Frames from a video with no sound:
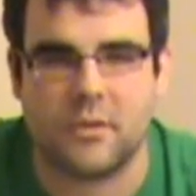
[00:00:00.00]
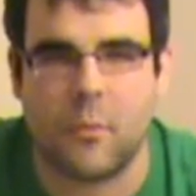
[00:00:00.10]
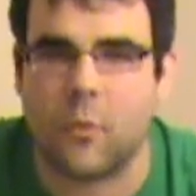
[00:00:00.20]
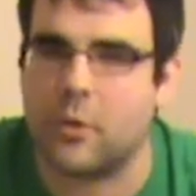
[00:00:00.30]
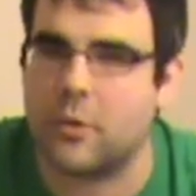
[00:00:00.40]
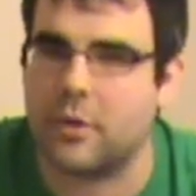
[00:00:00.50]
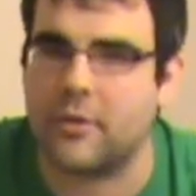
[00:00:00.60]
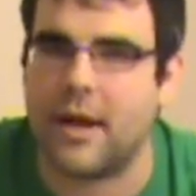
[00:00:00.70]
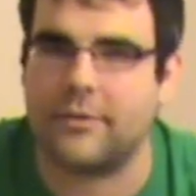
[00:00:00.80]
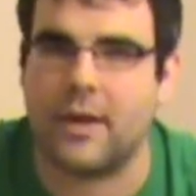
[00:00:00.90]
World of
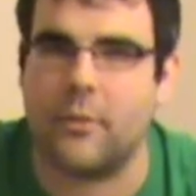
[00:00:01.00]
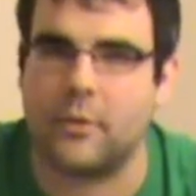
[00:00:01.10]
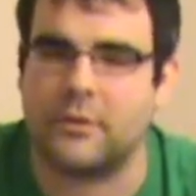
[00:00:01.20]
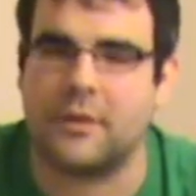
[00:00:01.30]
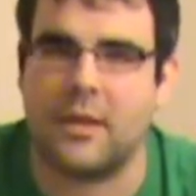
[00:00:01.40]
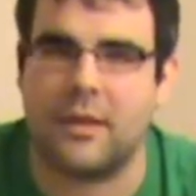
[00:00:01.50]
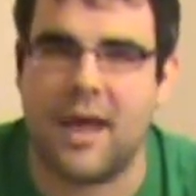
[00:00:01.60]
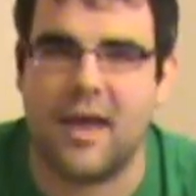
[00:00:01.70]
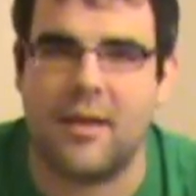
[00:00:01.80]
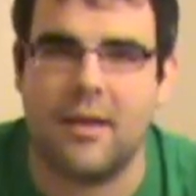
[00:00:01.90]
Warcraft, I will say
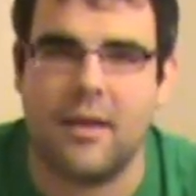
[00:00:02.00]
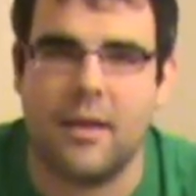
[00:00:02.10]
that.